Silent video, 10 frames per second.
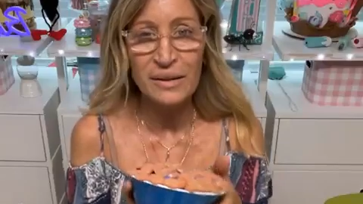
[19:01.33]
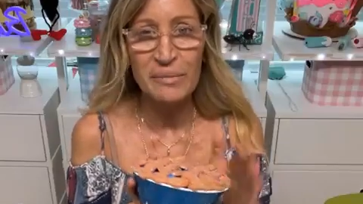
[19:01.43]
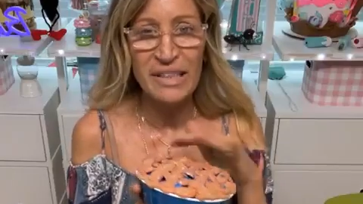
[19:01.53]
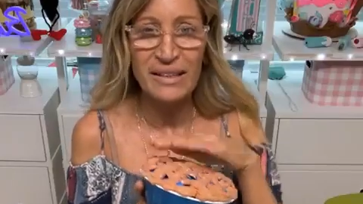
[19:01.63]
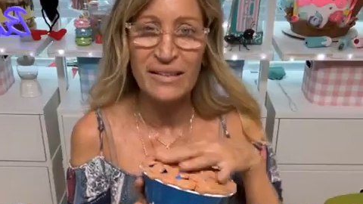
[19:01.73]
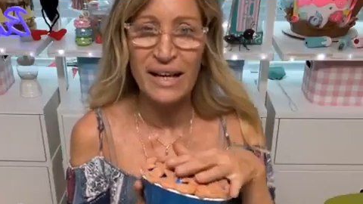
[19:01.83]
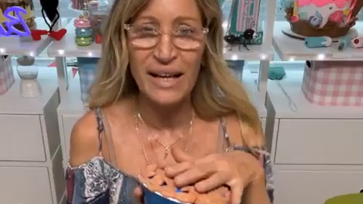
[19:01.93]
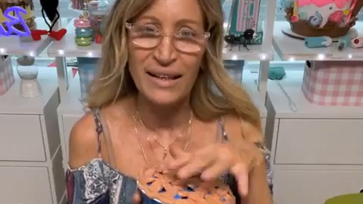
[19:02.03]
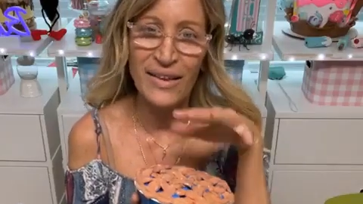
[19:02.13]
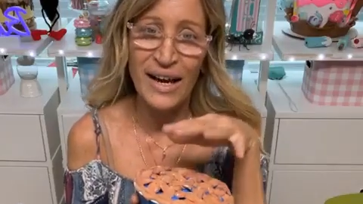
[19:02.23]
You know what I mean?
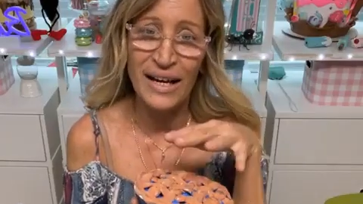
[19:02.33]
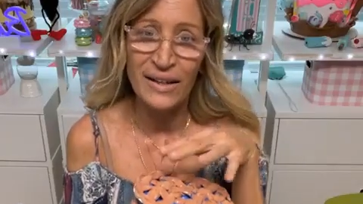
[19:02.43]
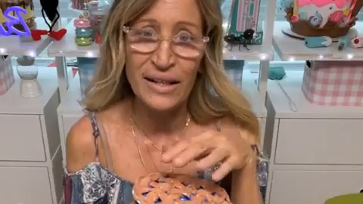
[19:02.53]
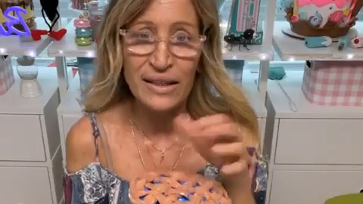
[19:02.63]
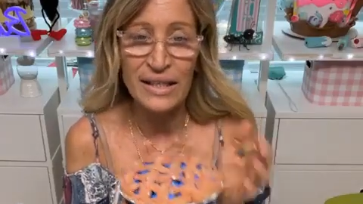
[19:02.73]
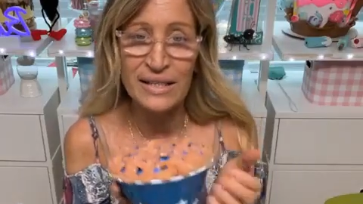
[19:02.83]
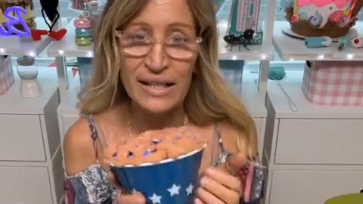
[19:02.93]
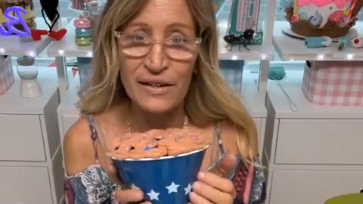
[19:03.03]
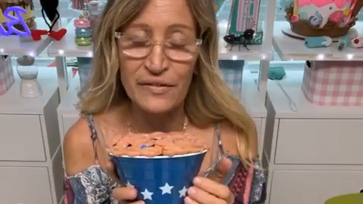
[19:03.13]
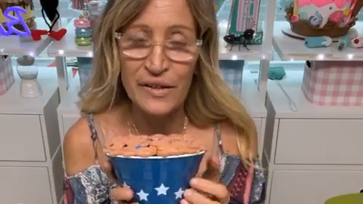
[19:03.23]
I like things
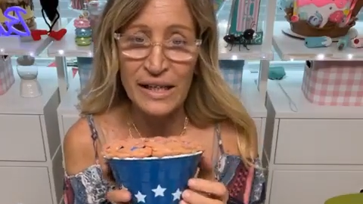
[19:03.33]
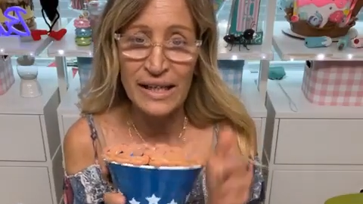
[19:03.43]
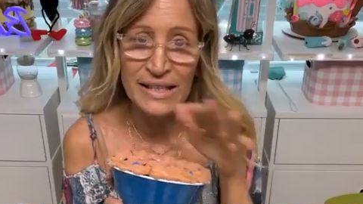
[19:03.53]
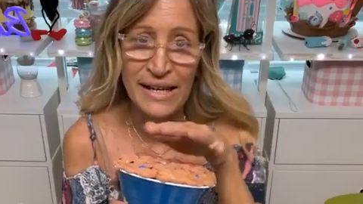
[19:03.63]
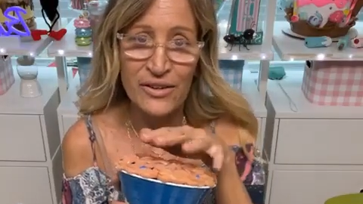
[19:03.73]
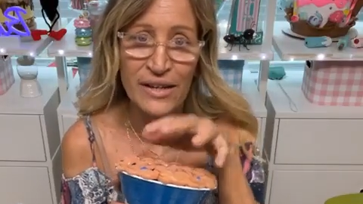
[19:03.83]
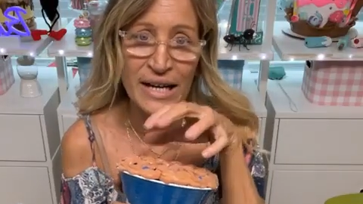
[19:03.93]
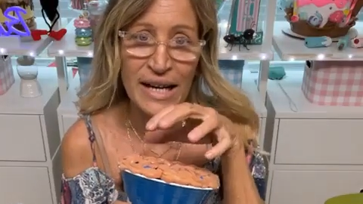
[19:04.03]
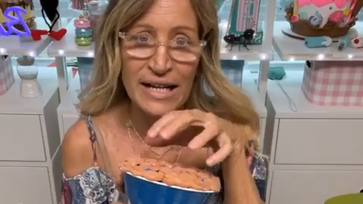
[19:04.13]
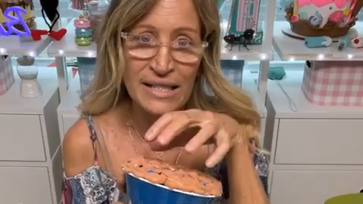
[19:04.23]
that are from a container.
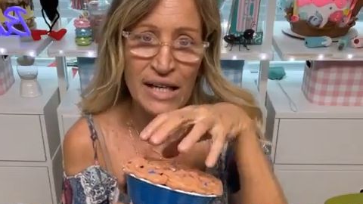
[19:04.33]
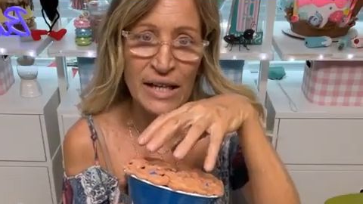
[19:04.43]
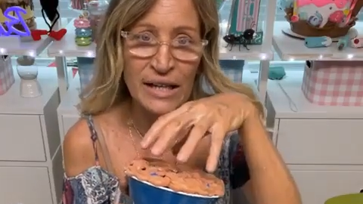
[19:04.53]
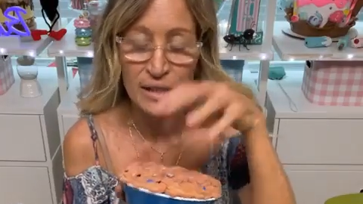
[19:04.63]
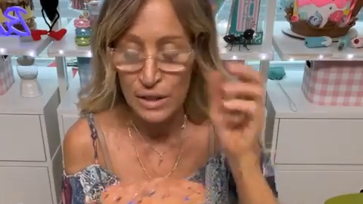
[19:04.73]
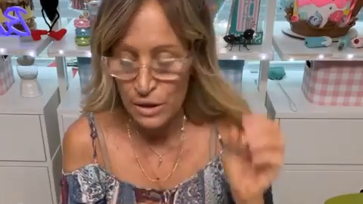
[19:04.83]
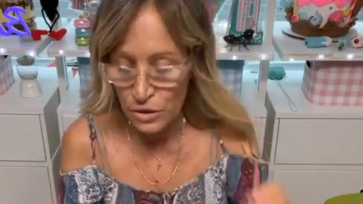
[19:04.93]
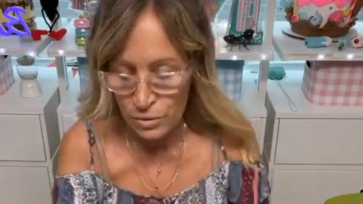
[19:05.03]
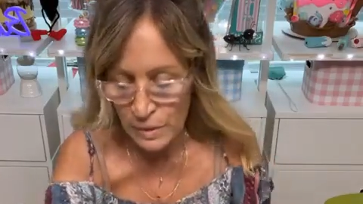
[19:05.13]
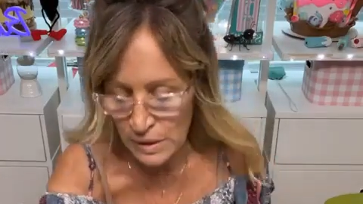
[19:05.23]
It has height.
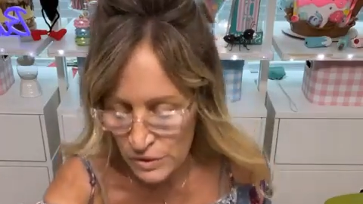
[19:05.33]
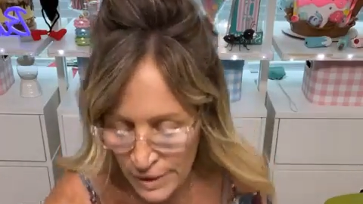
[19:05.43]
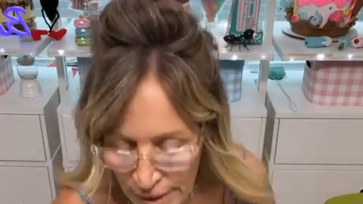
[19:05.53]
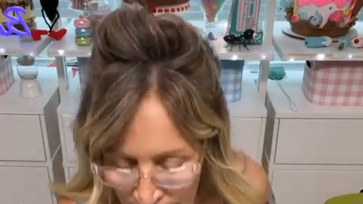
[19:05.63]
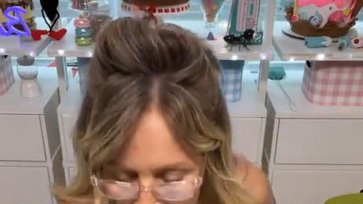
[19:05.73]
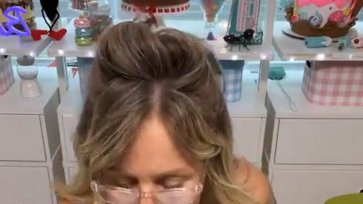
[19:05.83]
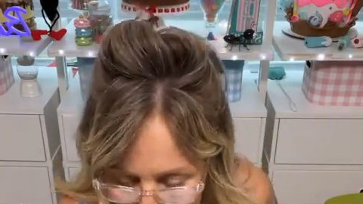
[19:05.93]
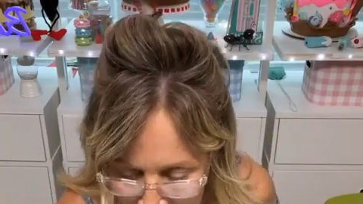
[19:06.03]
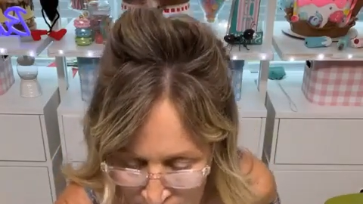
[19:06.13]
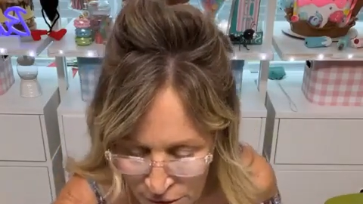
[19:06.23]
So we're going to try to add
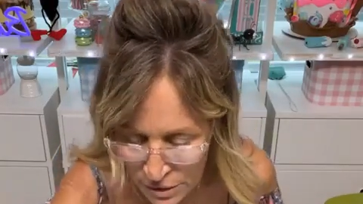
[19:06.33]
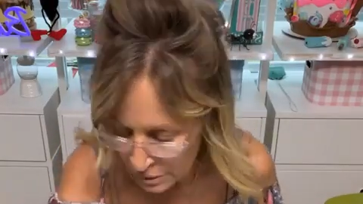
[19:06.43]
height to this